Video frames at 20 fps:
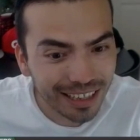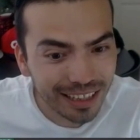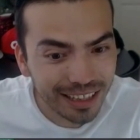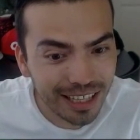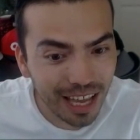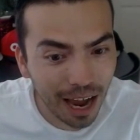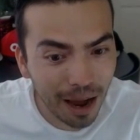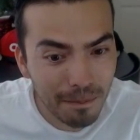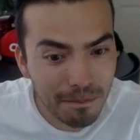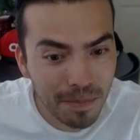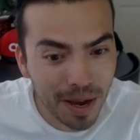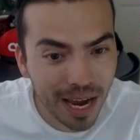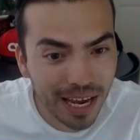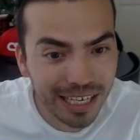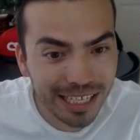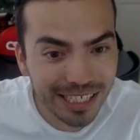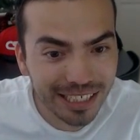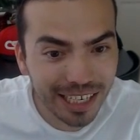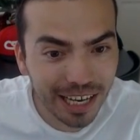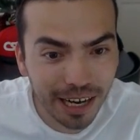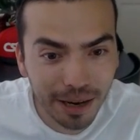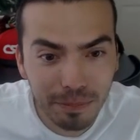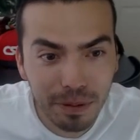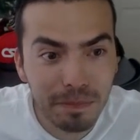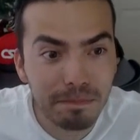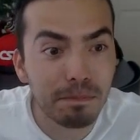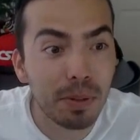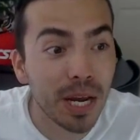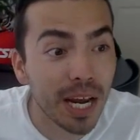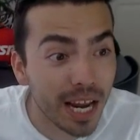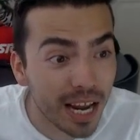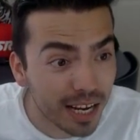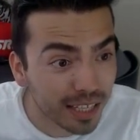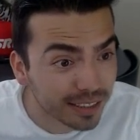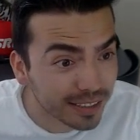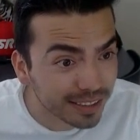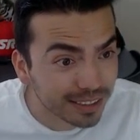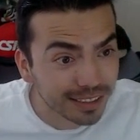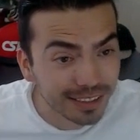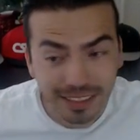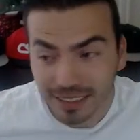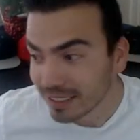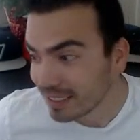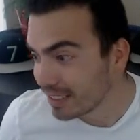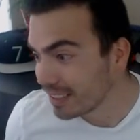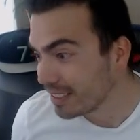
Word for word: That man is gonna be pissed!